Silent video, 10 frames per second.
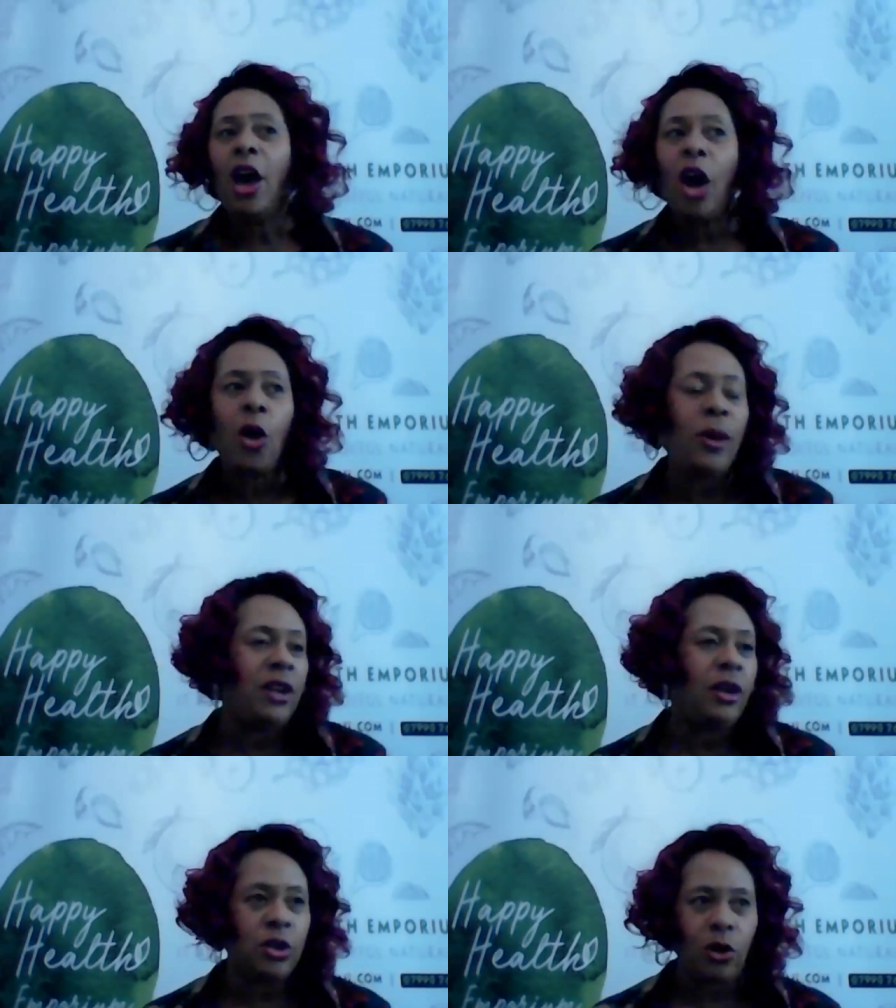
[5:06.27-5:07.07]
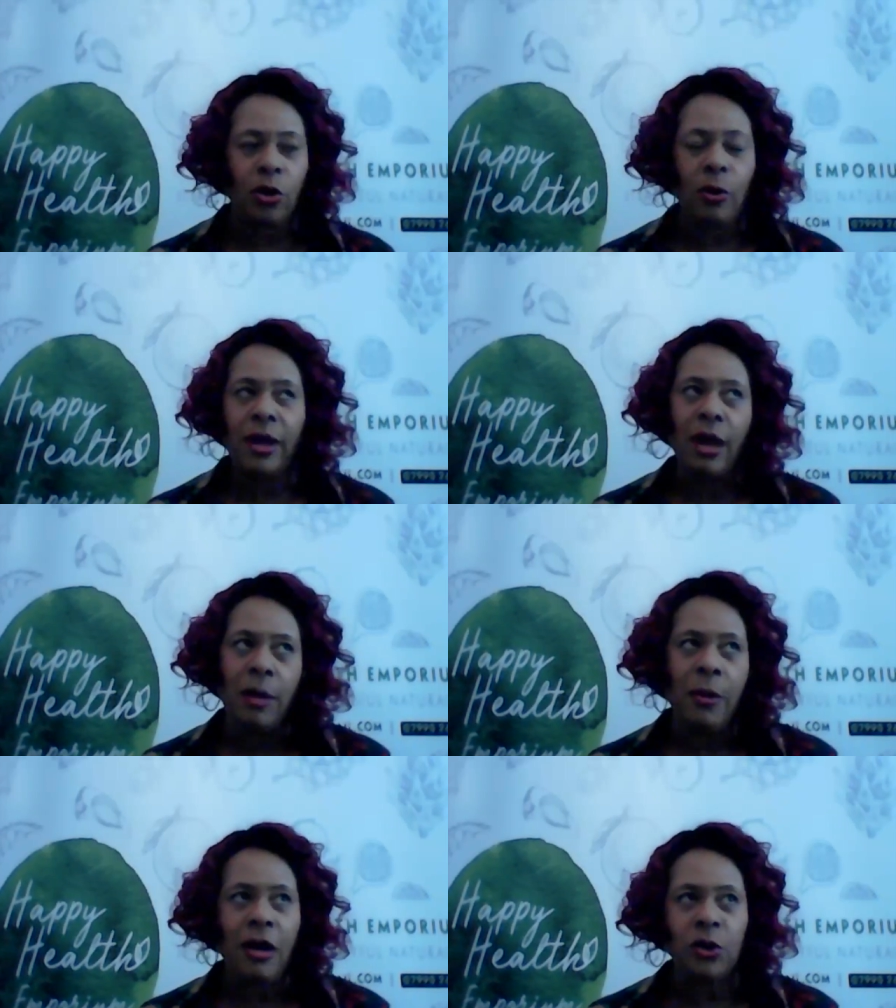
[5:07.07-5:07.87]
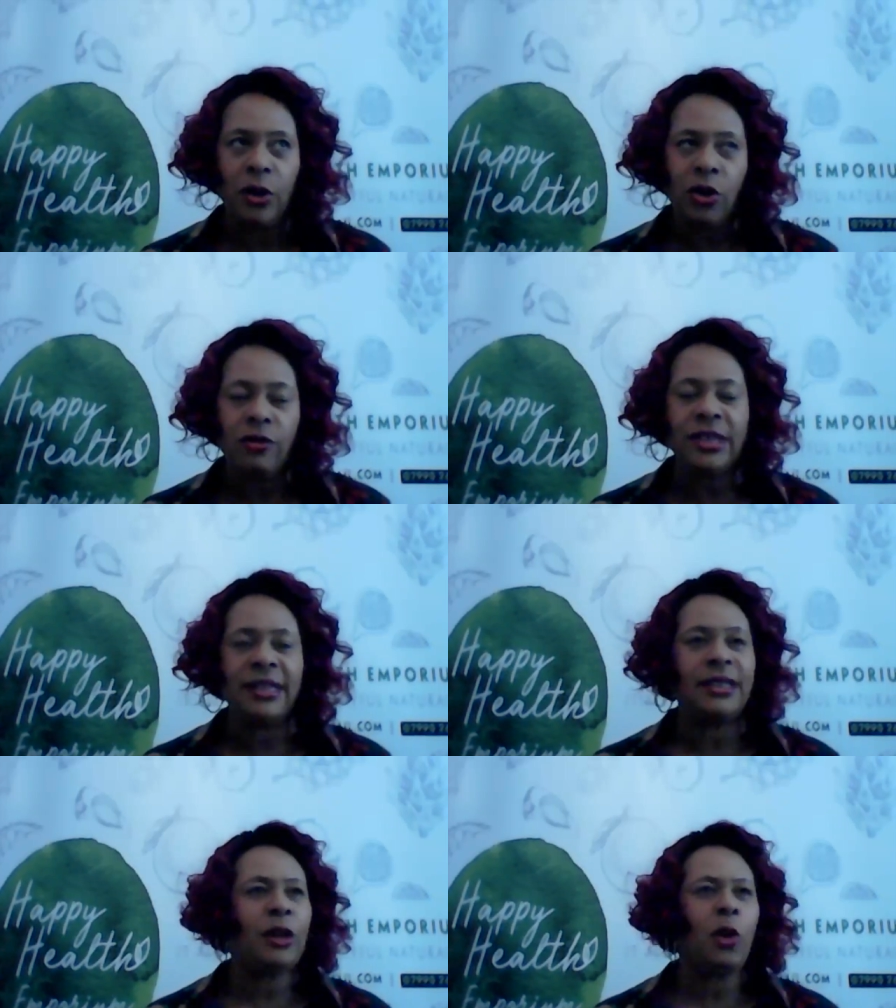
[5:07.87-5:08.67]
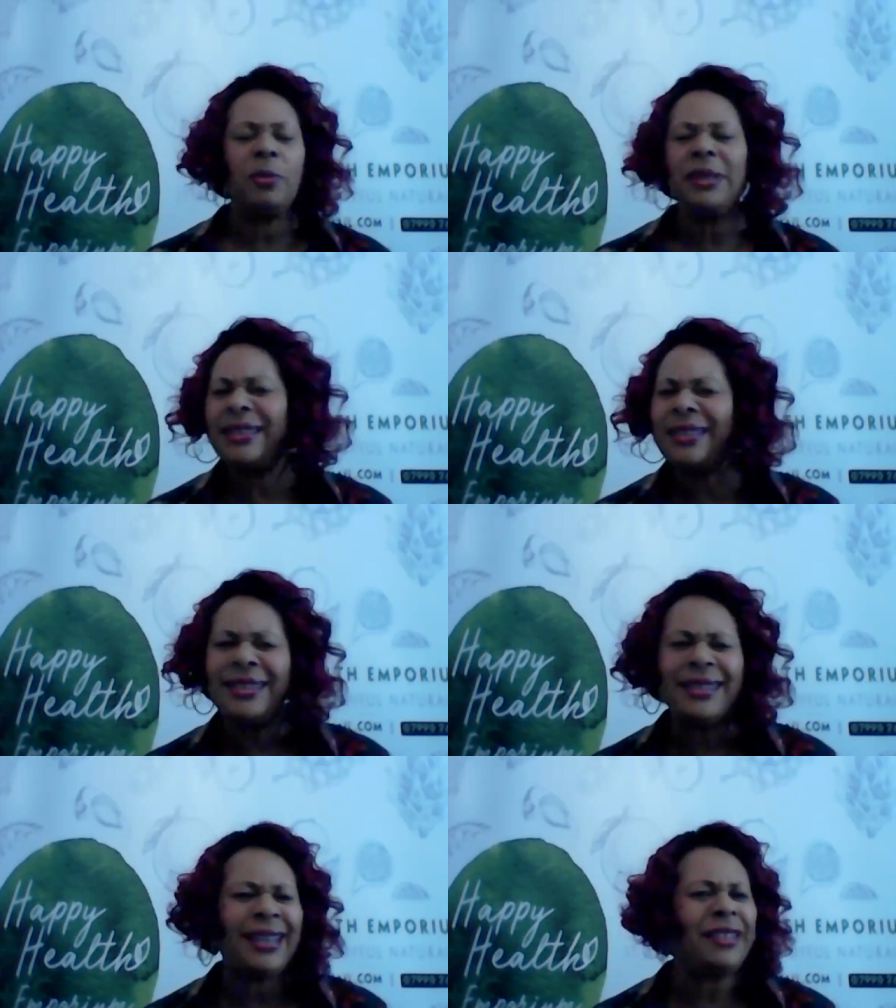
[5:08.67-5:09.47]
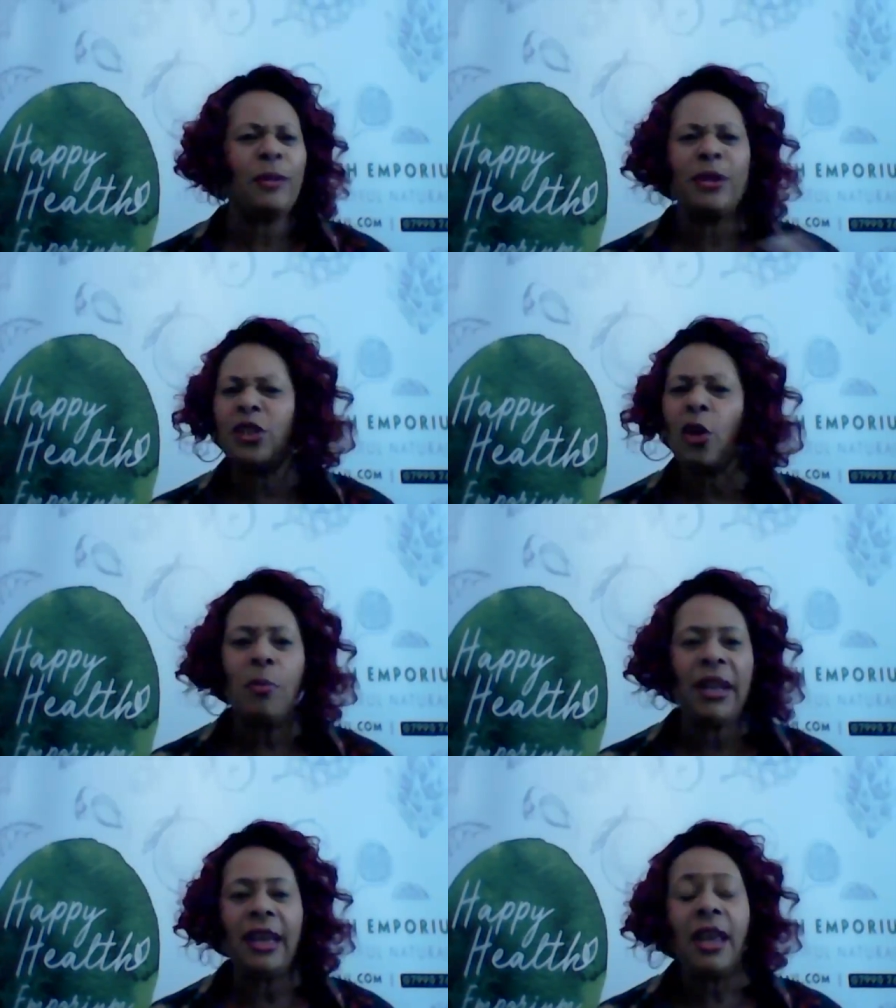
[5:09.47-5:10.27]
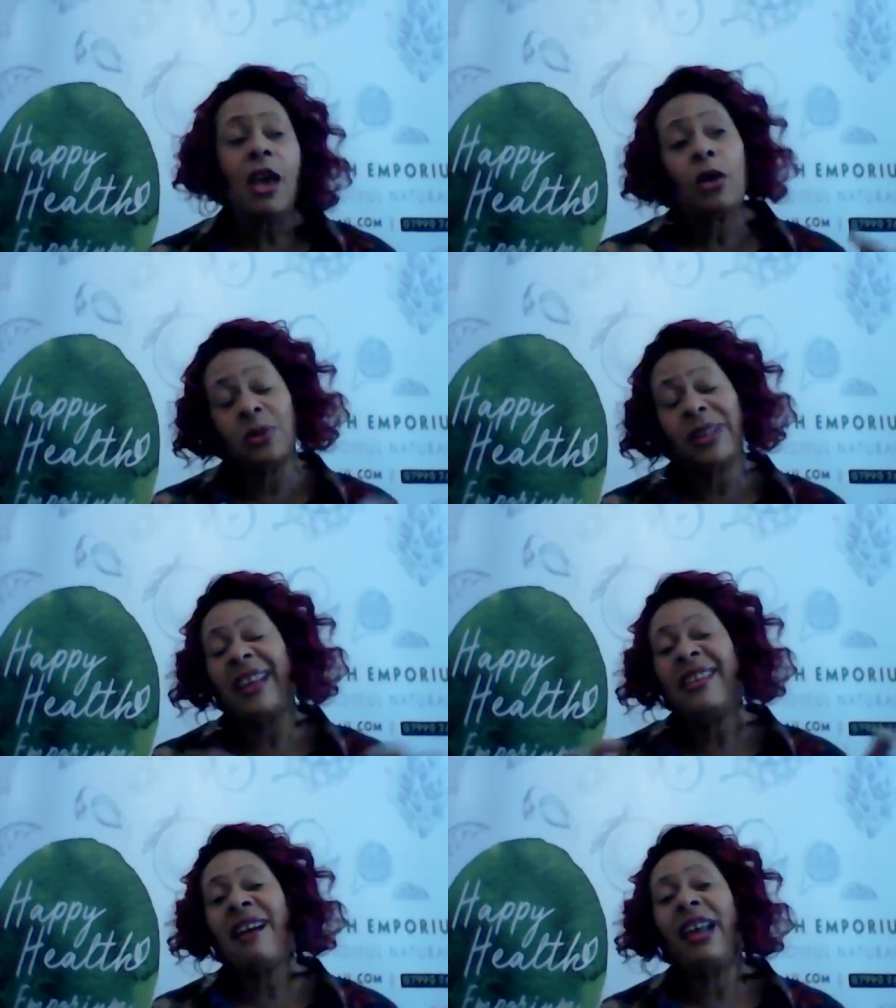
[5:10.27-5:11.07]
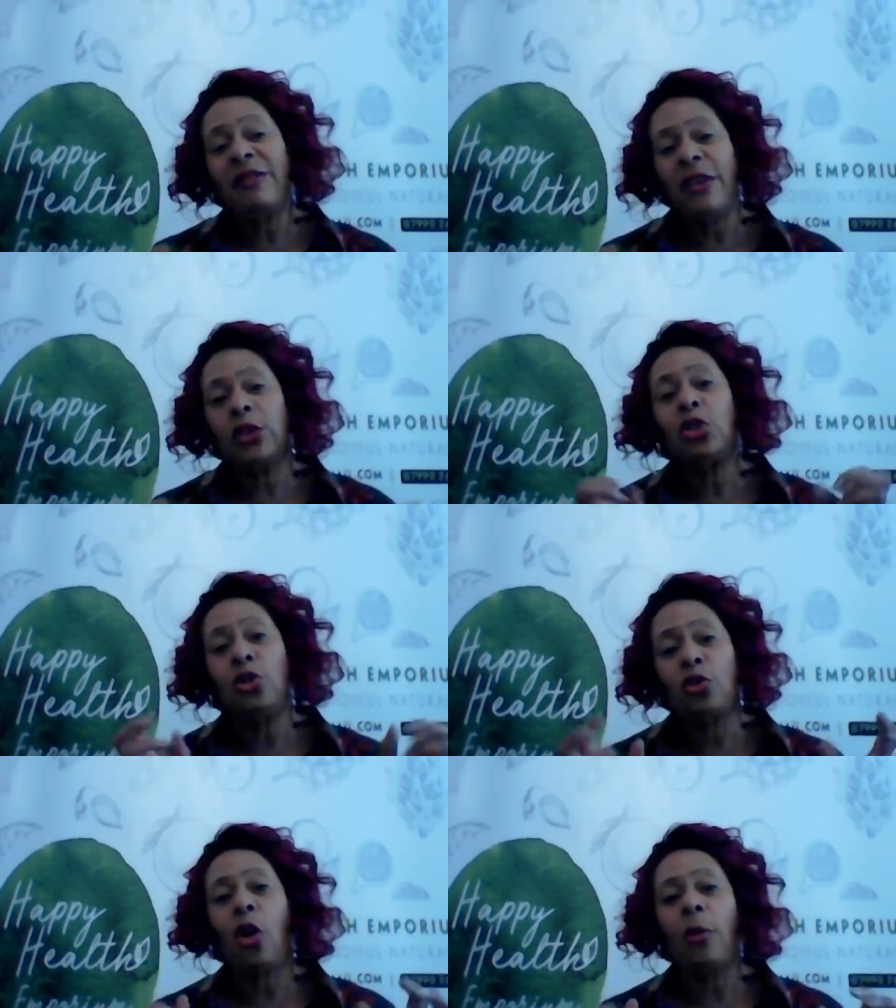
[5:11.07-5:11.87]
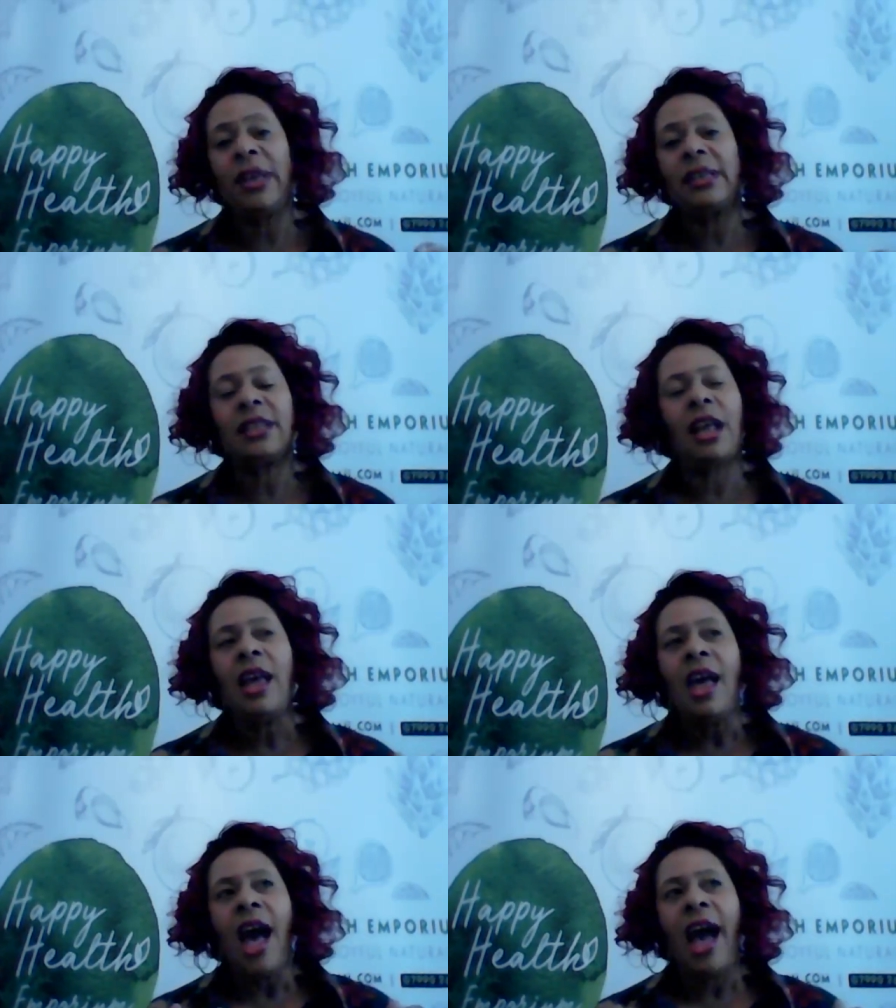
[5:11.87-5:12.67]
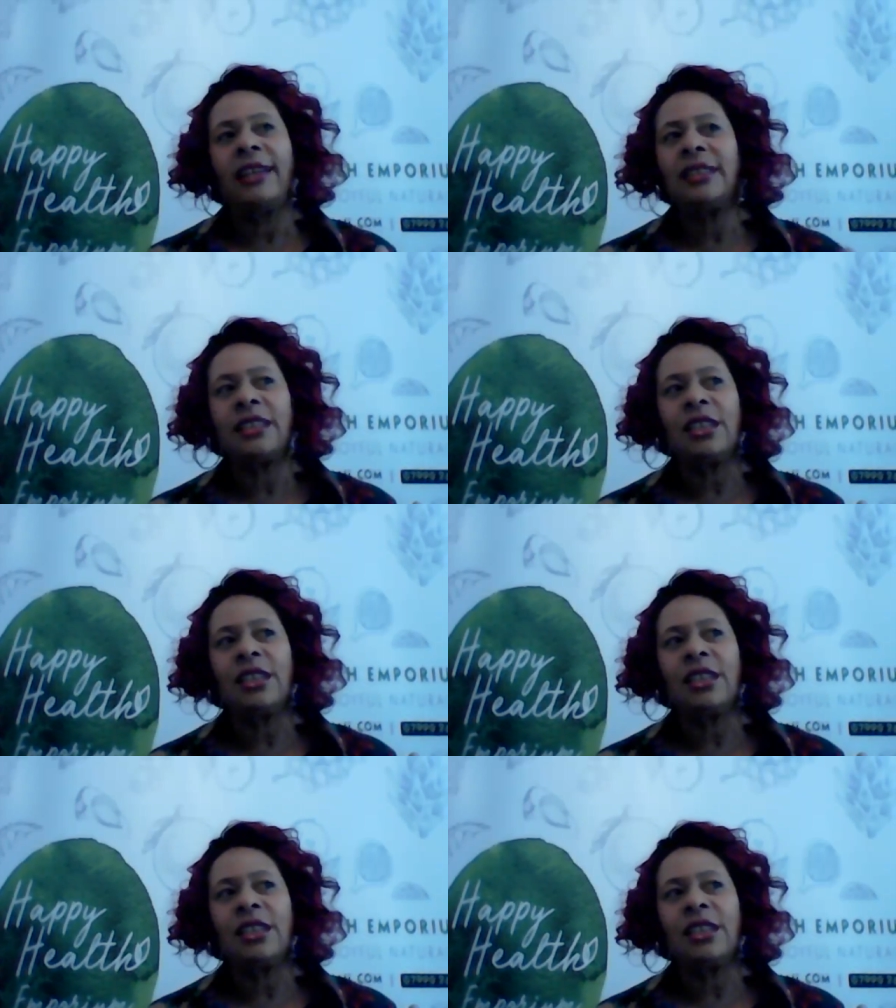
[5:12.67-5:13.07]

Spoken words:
Owen, who's gone away, passed away, God rest his soul. Mr. C. There were so many, because there was like 9 of us new comics, and